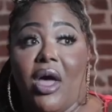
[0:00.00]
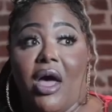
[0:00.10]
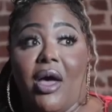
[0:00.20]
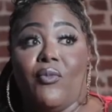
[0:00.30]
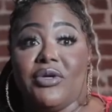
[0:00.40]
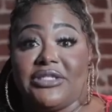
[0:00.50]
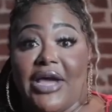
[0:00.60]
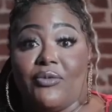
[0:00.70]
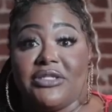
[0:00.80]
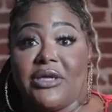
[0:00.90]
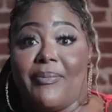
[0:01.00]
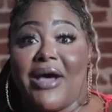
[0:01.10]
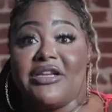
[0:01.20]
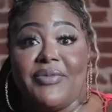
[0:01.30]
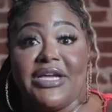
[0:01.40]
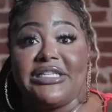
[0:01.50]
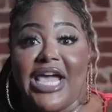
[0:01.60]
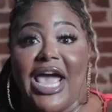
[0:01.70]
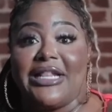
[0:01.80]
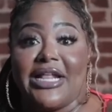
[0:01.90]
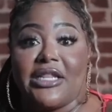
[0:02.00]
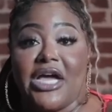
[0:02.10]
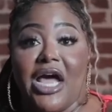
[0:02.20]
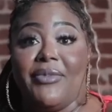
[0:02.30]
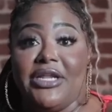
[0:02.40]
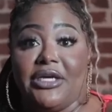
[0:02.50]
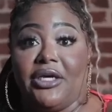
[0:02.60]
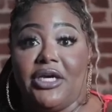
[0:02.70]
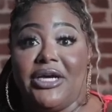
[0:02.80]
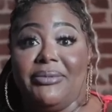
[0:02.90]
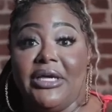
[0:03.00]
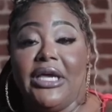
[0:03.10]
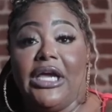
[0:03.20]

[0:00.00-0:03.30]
um, was was about to be attacked at the comedy club,